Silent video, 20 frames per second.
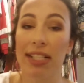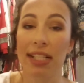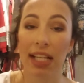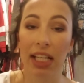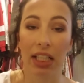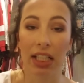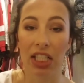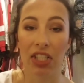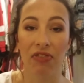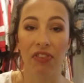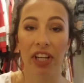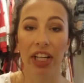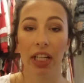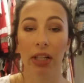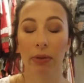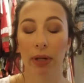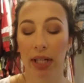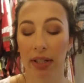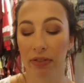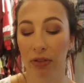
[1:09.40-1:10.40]
sake of this
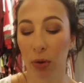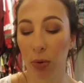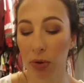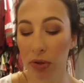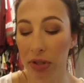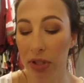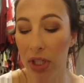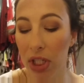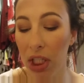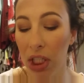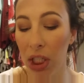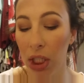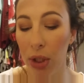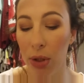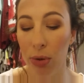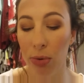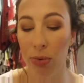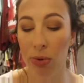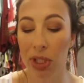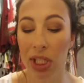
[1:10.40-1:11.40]
video, I of course
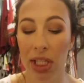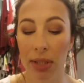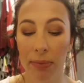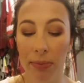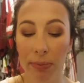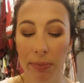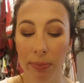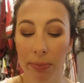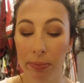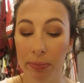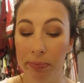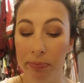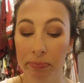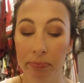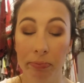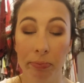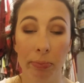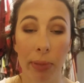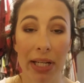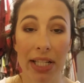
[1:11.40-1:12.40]
used
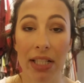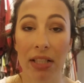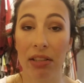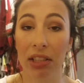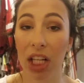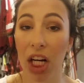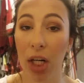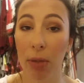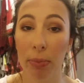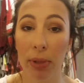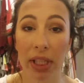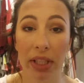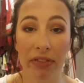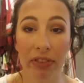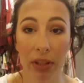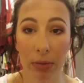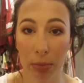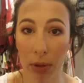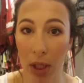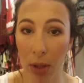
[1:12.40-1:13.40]
basically all
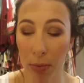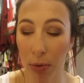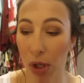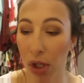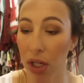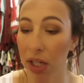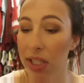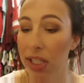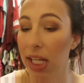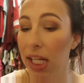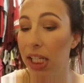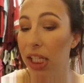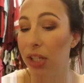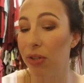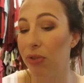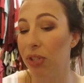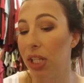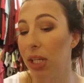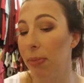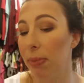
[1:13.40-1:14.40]
Benefit Brow products. I
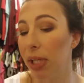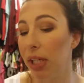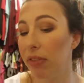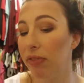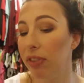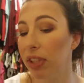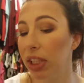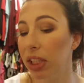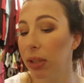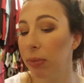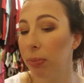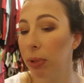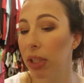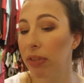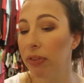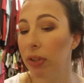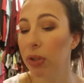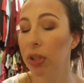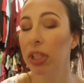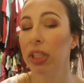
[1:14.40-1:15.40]
use the Benefit Browvo